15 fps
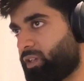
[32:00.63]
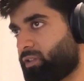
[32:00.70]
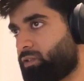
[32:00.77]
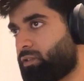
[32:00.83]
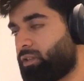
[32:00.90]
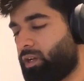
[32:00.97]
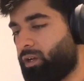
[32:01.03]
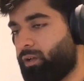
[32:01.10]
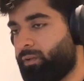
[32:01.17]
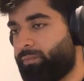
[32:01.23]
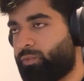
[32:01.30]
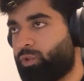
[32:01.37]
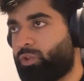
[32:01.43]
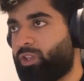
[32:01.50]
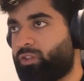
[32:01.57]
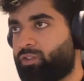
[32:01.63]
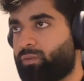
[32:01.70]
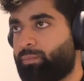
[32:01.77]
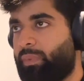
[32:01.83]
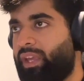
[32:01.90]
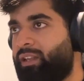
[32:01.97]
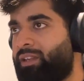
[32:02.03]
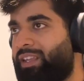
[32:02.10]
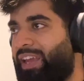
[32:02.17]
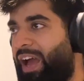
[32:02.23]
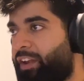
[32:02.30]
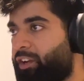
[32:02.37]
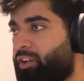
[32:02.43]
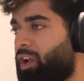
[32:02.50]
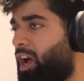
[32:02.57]
Matrix. So this main
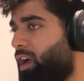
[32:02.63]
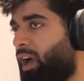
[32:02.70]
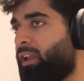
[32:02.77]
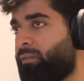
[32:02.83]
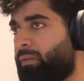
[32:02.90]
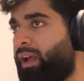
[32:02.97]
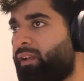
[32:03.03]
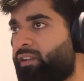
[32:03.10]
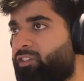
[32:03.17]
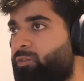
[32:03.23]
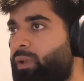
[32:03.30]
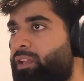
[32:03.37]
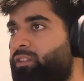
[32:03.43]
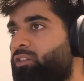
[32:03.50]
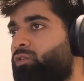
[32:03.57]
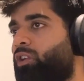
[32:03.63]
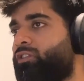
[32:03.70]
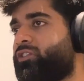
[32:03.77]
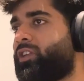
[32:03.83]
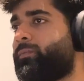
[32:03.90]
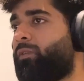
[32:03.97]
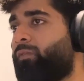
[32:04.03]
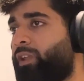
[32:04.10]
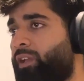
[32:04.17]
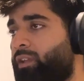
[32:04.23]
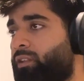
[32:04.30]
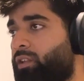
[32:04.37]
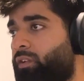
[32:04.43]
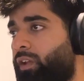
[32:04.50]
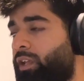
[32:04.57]
character, I'll explain this concept of lady in
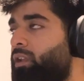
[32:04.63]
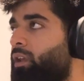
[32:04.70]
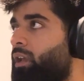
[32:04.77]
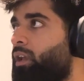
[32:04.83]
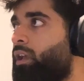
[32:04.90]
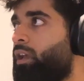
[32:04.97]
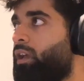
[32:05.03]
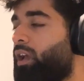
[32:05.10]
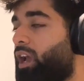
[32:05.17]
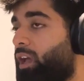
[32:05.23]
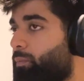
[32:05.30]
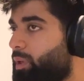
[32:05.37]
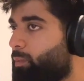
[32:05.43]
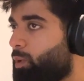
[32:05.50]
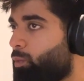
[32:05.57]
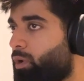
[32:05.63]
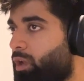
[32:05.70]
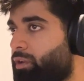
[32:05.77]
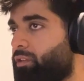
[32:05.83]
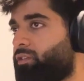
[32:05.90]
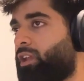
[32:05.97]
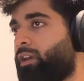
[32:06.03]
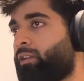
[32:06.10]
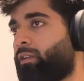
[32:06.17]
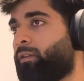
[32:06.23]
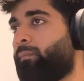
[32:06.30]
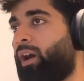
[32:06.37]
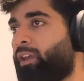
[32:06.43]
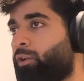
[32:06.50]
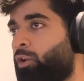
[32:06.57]
the red, and people will understand.
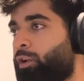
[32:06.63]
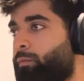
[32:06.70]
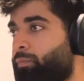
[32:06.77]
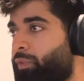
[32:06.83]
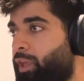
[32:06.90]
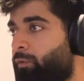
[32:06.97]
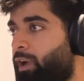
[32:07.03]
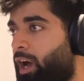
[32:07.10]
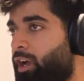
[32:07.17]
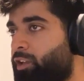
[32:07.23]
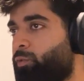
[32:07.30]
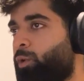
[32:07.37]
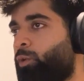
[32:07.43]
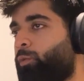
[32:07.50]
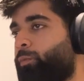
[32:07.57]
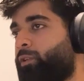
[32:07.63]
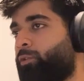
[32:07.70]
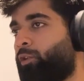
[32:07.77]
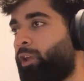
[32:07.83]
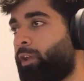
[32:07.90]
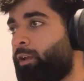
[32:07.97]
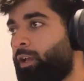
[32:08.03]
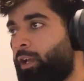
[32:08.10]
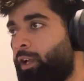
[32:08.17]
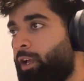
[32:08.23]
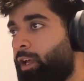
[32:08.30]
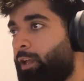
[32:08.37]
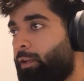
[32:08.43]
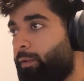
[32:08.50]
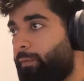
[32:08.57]
My God, their eyes will open today.
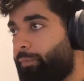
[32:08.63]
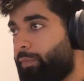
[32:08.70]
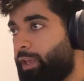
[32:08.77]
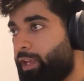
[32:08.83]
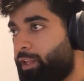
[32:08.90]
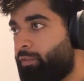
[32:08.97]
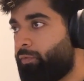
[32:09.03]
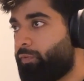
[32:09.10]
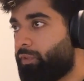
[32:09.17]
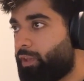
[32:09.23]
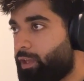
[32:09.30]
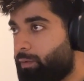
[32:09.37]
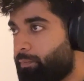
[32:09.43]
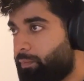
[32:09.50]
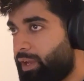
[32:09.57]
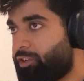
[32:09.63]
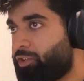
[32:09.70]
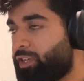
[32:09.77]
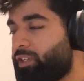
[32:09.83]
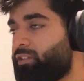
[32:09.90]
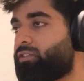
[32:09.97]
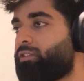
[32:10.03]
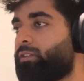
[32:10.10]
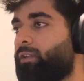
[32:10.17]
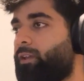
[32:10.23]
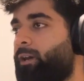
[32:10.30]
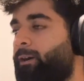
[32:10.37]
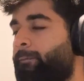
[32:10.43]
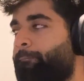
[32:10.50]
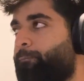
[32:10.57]
In Matrix,
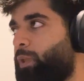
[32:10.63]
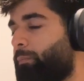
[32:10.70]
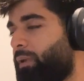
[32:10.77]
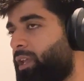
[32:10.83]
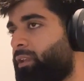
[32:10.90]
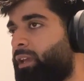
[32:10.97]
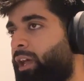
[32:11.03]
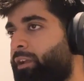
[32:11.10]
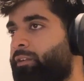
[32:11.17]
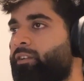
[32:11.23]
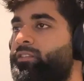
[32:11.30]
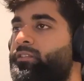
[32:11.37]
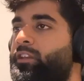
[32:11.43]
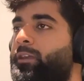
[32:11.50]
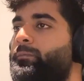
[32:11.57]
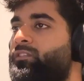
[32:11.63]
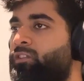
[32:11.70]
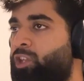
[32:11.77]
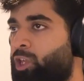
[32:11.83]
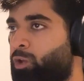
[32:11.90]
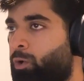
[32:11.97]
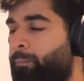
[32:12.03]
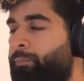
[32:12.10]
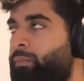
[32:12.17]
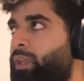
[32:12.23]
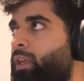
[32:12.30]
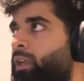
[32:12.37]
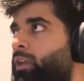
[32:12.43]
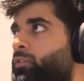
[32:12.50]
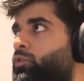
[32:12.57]
the main character, his name is Neo.
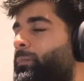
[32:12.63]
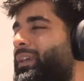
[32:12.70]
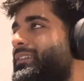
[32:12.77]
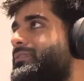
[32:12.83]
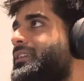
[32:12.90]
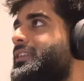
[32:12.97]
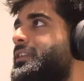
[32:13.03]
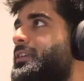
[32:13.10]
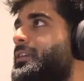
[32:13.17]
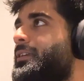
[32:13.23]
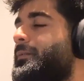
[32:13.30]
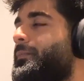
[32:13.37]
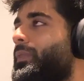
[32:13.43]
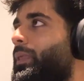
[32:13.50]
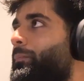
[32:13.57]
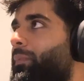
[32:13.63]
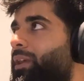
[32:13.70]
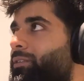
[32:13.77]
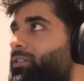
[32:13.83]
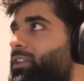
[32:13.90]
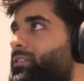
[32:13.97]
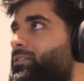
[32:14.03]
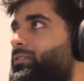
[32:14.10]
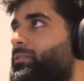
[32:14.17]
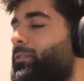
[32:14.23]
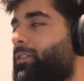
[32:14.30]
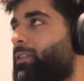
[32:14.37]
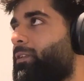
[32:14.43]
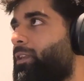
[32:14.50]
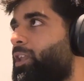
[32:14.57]
So basically, Matrix,
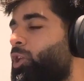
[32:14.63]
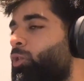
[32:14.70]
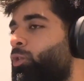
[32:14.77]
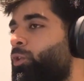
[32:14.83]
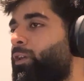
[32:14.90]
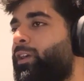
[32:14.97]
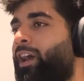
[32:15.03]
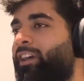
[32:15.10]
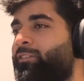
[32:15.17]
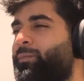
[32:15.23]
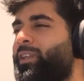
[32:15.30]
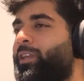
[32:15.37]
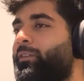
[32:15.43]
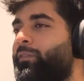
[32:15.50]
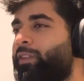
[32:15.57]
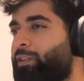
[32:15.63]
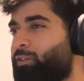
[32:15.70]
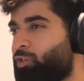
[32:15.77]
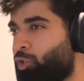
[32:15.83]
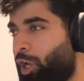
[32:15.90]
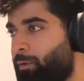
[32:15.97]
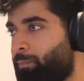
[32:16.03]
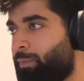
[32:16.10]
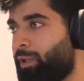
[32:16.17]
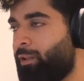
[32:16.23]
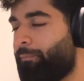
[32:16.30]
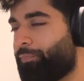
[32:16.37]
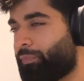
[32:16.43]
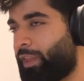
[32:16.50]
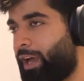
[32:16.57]
the Neo has been given this red pill
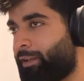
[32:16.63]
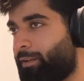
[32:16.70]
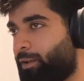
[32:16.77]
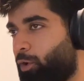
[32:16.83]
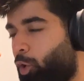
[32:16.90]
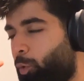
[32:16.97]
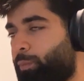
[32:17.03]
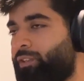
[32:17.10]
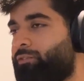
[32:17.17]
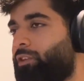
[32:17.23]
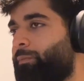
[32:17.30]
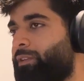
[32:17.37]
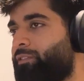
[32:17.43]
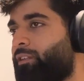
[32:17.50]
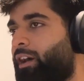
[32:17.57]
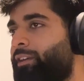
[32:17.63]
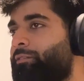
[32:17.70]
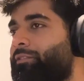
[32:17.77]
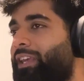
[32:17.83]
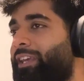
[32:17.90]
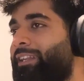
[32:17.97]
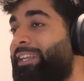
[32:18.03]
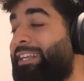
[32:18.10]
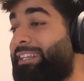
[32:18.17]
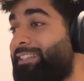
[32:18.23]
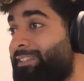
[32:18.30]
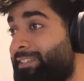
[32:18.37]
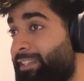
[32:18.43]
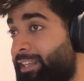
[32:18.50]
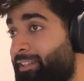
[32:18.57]
that opens up his eyes and he
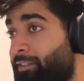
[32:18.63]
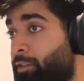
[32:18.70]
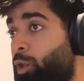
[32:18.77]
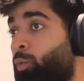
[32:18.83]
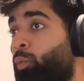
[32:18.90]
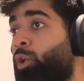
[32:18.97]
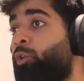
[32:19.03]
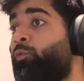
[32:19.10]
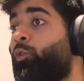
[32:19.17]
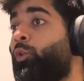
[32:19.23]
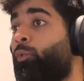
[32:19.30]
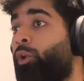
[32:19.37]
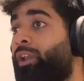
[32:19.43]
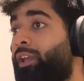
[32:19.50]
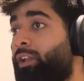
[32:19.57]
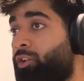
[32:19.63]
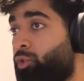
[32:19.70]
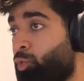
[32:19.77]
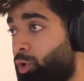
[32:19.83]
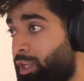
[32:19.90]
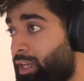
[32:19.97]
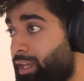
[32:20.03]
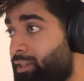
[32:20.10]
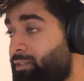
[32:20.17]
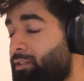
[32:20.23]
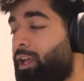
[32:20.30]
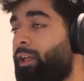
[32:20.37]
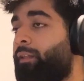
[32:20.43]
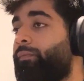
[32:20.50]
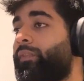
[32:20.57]
sees the world for what it truly is.
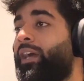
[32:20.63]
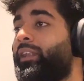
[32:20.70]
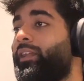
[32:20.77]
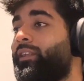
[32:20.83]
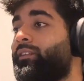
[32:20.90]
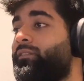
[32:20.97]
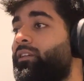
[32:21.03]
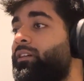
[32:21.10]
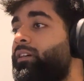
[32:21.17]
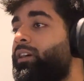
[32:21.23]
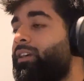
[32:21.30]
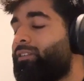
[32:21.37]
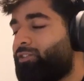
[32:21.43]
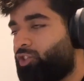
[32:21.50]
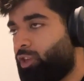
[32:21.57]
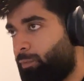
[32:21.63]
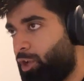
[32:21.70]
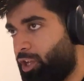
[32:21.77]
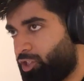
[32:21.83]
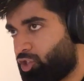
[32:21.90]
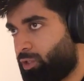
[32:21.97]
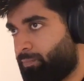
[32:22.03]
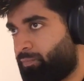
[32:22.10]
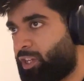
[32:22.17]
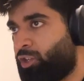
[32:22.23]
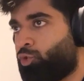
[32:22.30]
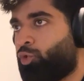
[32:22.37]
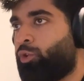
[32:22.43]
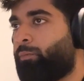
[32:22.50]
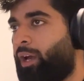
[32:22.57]
That it is a simulation
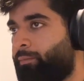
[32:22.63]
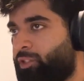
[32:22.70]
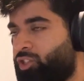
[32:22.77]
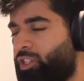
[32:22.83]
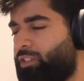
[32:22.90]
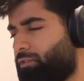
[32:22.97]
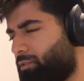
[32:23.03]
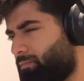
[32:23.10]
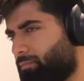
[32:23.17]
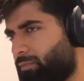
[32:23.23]
controlled by machines.